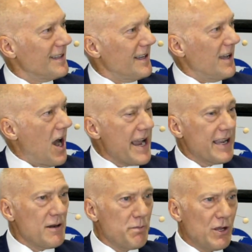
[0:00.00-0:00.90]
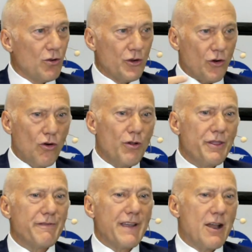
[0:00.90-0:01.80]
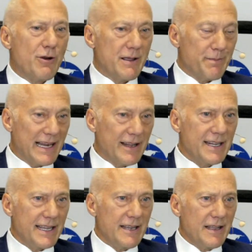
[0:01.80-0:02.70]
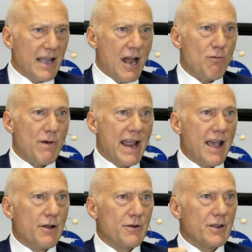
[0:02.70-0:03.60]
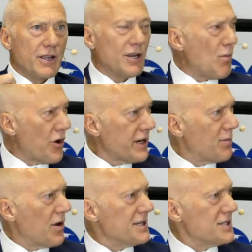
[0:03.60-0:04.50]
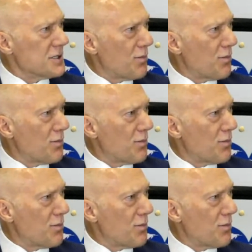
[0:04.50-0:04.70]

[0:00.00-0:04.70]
I can build all the variability around commodity prices,